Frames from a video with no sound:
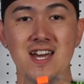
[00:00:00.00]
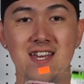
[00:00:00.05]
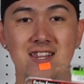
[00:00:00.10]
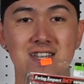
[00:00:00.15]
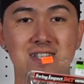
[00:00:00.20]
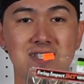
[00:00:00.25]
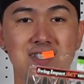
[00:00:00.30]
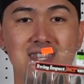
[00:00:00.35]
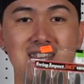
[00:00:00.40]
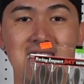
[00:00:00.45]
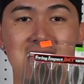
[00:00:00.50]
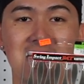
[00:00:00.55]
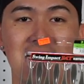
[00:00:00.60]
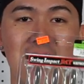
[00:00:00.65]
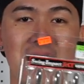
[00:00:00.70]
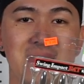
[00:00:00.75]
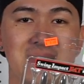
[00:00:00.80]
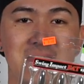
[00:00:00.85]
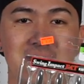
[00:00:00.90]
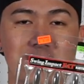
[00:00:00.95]
This is the
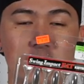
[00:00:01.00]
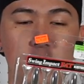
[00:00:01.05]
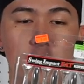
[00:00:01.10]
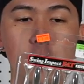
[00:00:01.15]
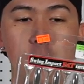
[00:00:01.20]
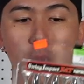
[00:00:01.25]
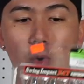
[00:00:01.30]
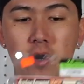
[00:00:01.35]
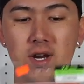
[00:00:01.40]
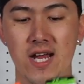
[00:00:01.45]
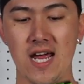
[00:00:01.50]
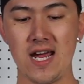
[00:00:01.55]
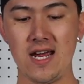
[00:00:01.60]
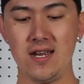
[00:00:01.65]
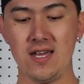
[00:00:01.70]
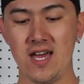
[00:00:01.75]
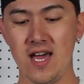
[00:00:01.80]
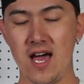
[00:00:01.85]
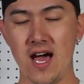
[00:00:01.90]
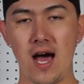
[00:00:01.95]
Keitech
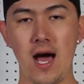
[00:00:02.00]
2.8.